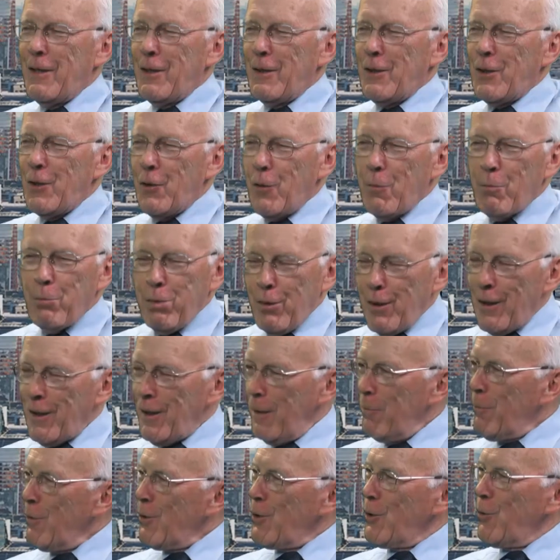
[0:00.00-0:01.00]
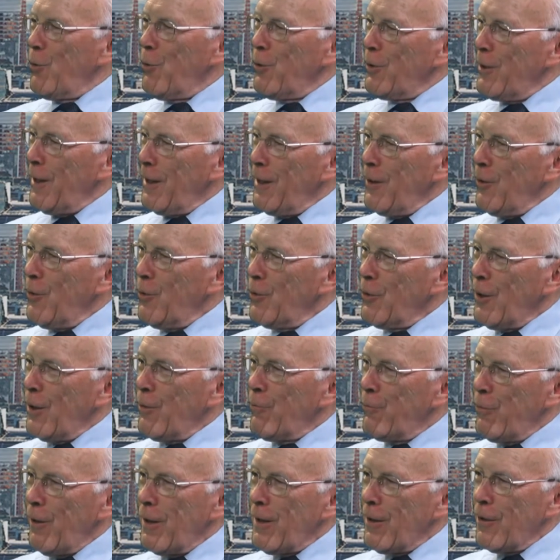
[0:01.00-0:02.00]
completely misquoting a whole lot of
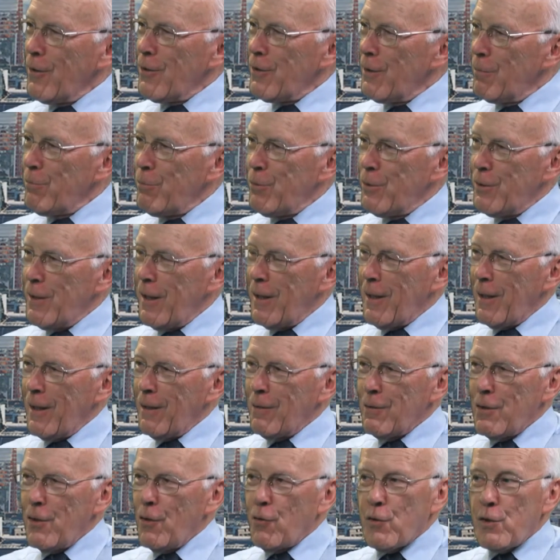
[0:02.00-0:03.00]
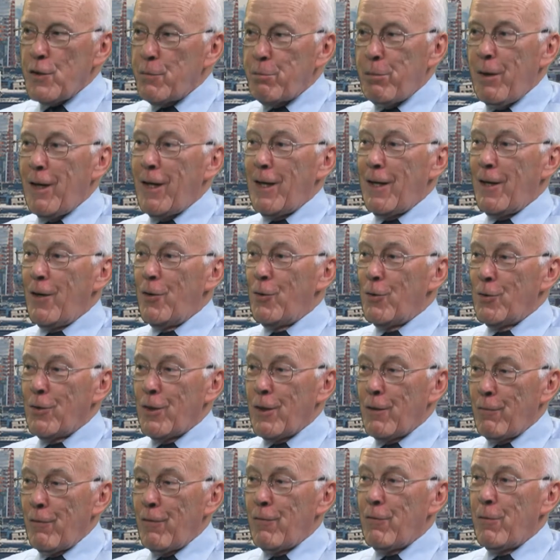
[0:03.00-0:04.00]
figures and presenting, spinning a whole lot
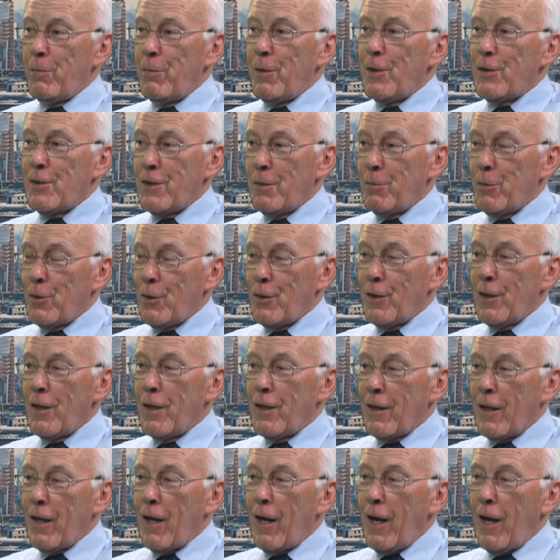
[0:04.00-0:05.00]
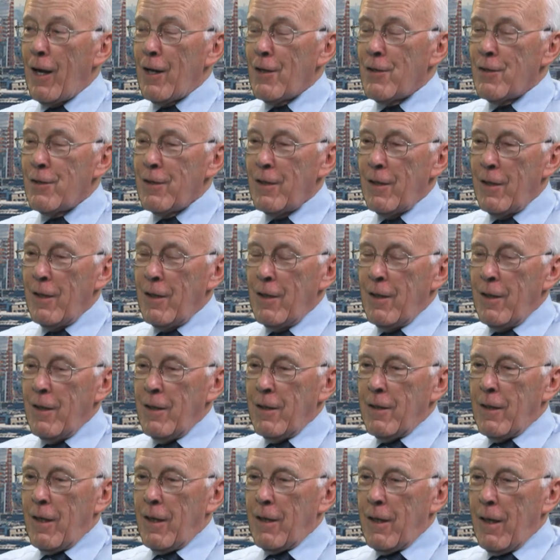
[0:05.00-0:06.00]
of information about oil and gas.
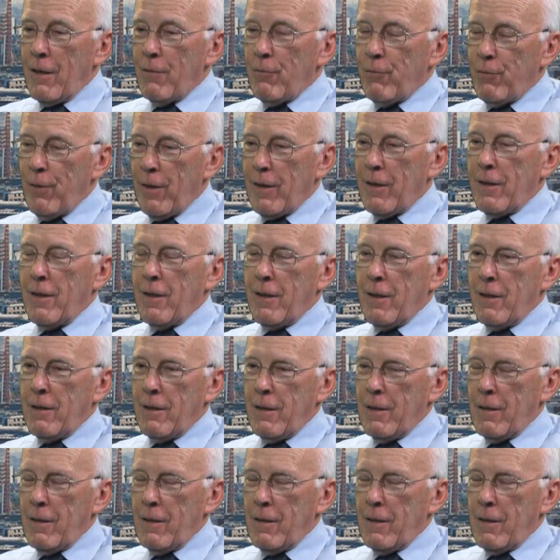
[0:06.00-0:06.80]
And frankly,